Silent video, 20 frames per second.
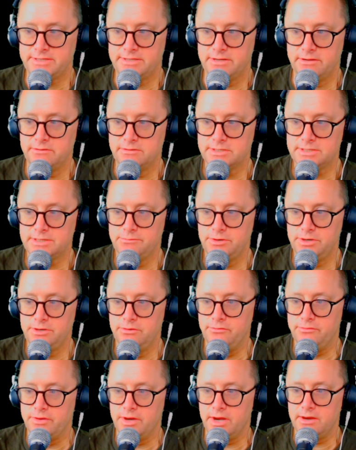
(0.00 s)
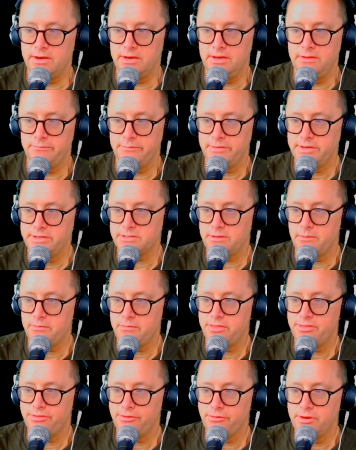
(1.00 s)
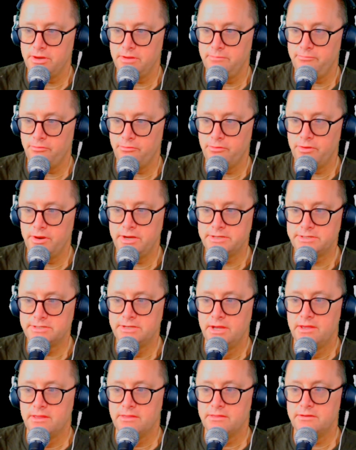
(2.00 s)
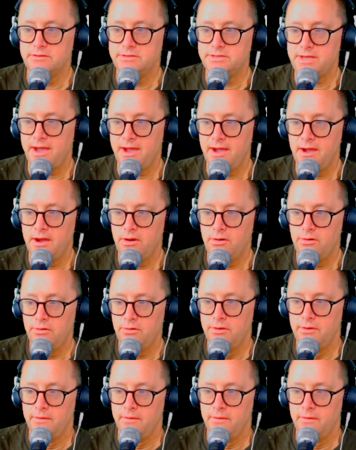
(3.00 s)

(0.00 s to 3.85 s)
Now, usually when you've got E-minis up 30 points, the Dow